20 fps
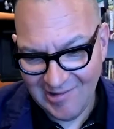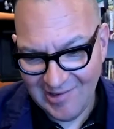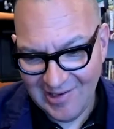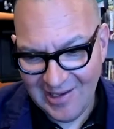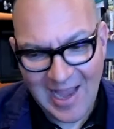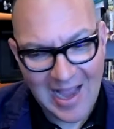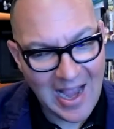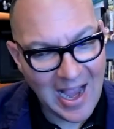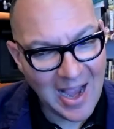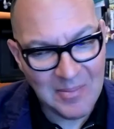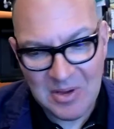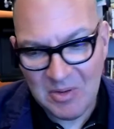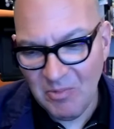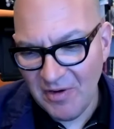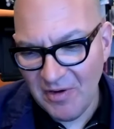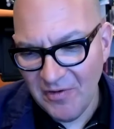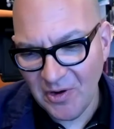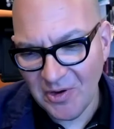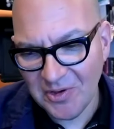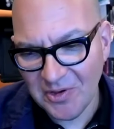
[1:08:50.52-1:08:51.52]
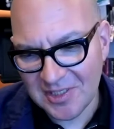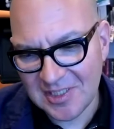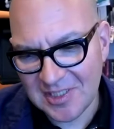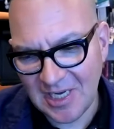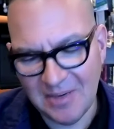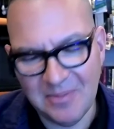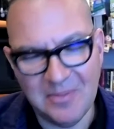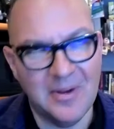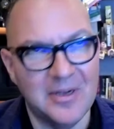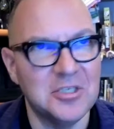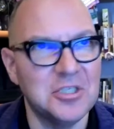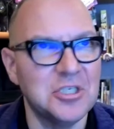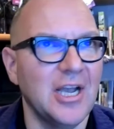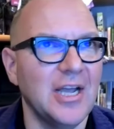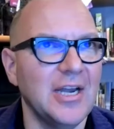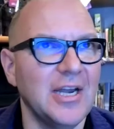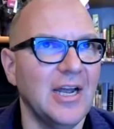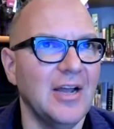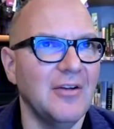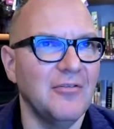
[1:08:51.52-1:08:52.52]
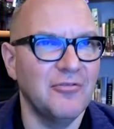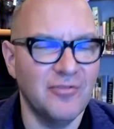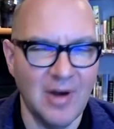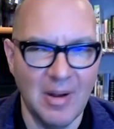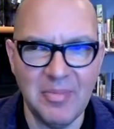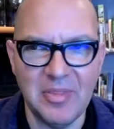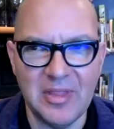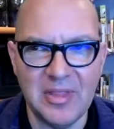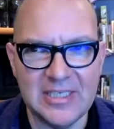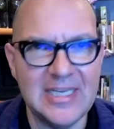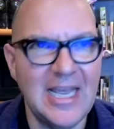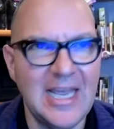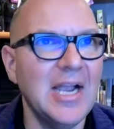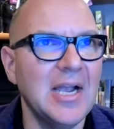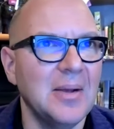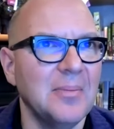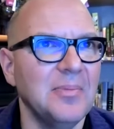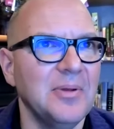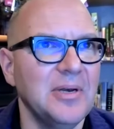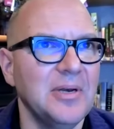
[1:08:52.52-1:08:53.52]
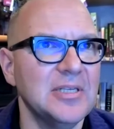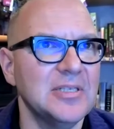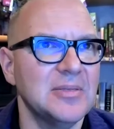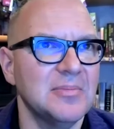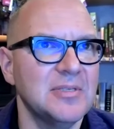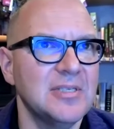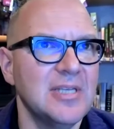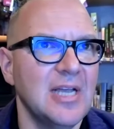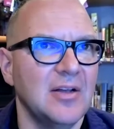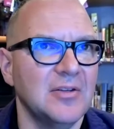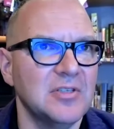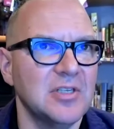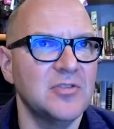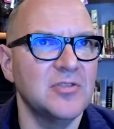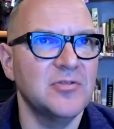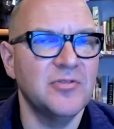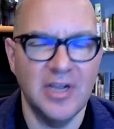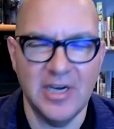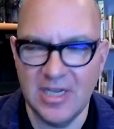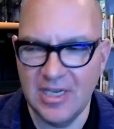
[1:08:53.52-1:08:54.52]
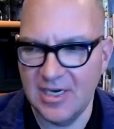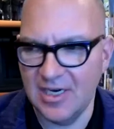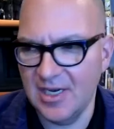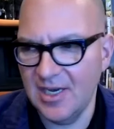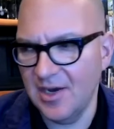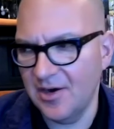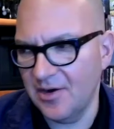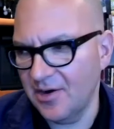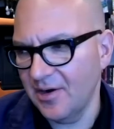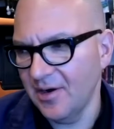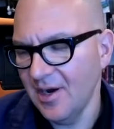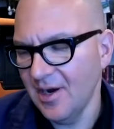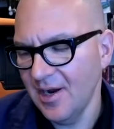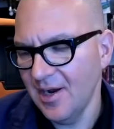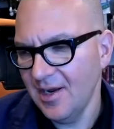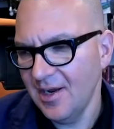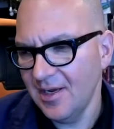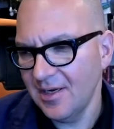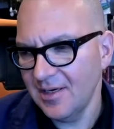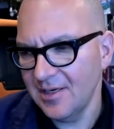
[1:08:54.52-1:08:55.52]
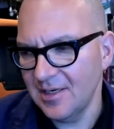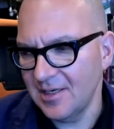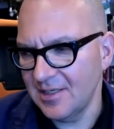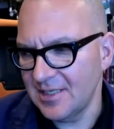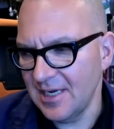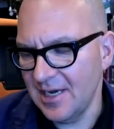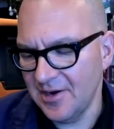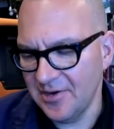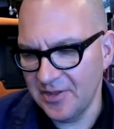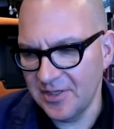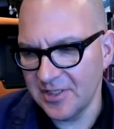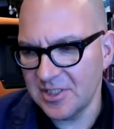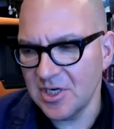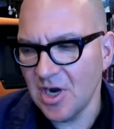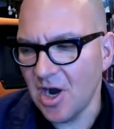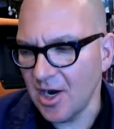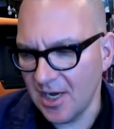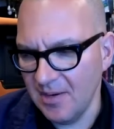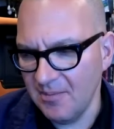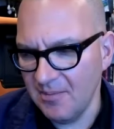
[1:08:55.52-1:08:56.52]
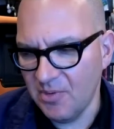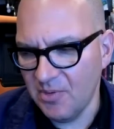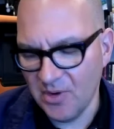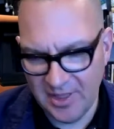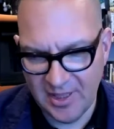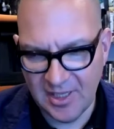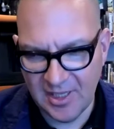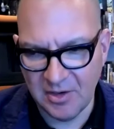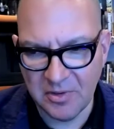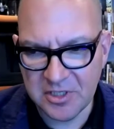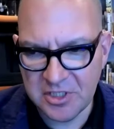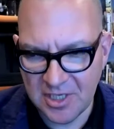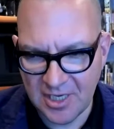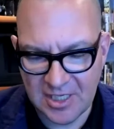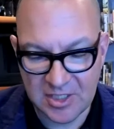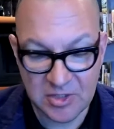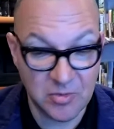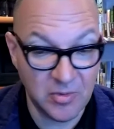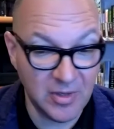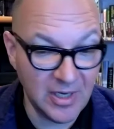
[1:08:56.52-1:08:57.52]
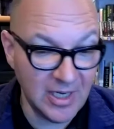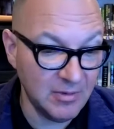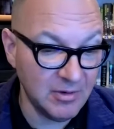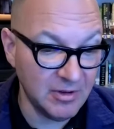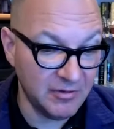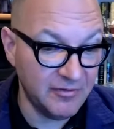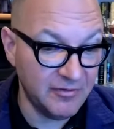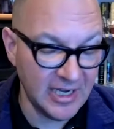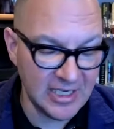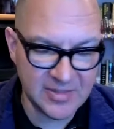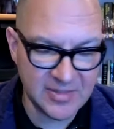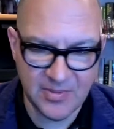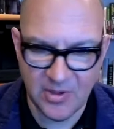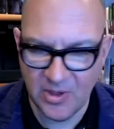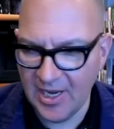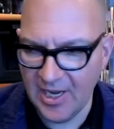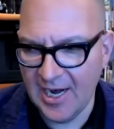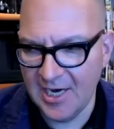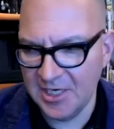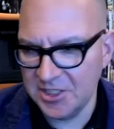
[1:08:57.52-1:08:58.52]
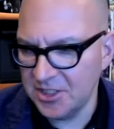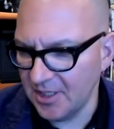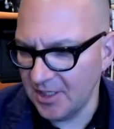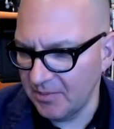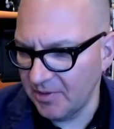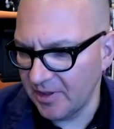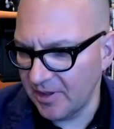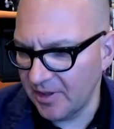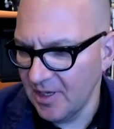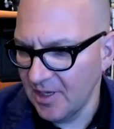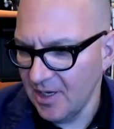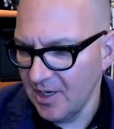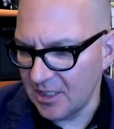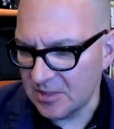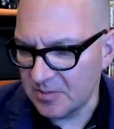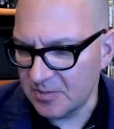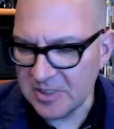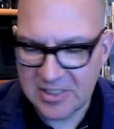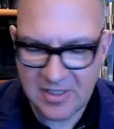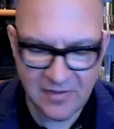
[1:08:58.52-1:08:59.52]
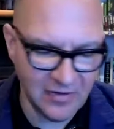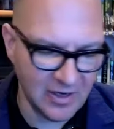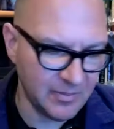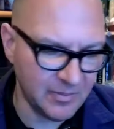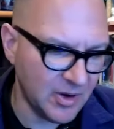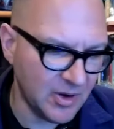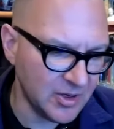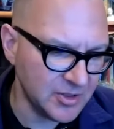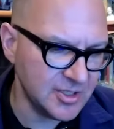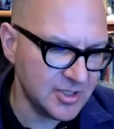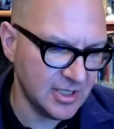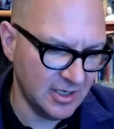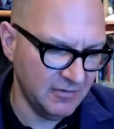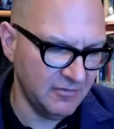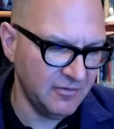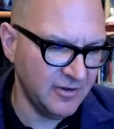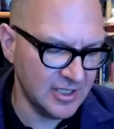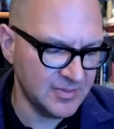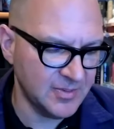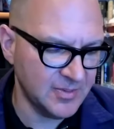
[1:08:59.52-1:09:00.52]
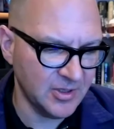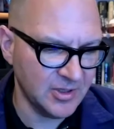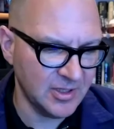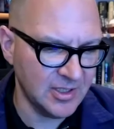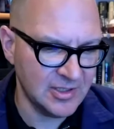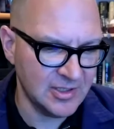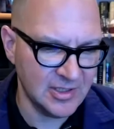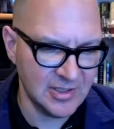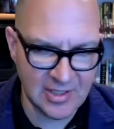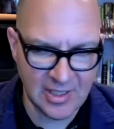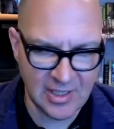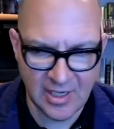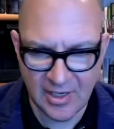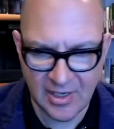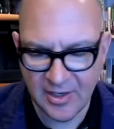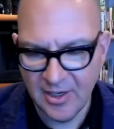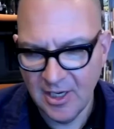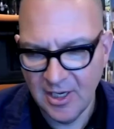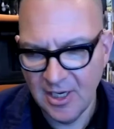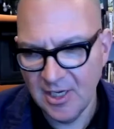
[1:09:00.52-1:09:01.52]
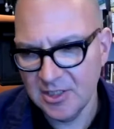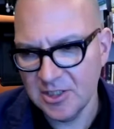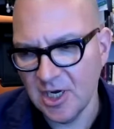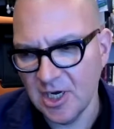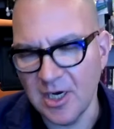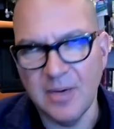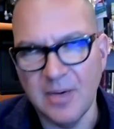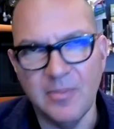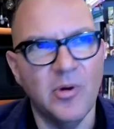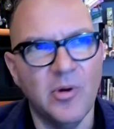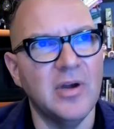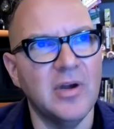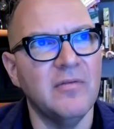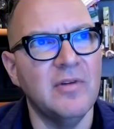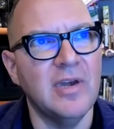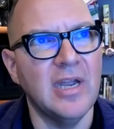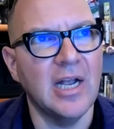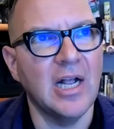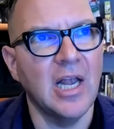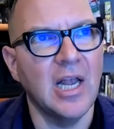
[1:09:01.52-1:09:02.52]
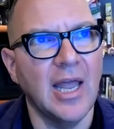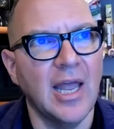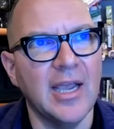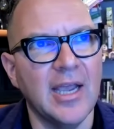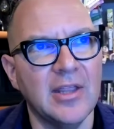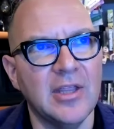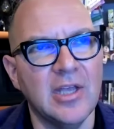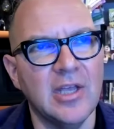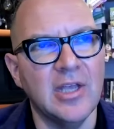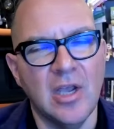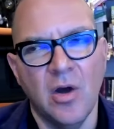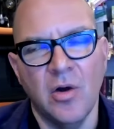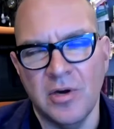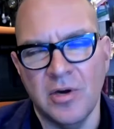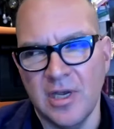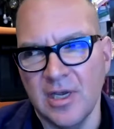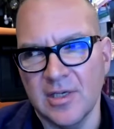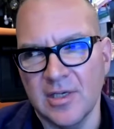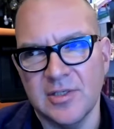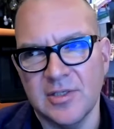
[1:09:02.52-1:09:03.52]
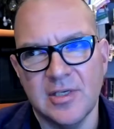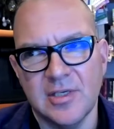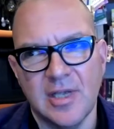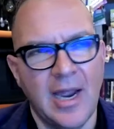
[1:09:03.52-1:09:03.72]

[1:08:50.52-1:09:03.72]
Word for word: yeah, I mean, we've heard this claim about China from the tech companies themselves. It's funny to yeah. hear eh, to hear this talking point that originates really with Facebook and actually with a specific person at Facebook. This is the talking point of Nick Clegg, the odious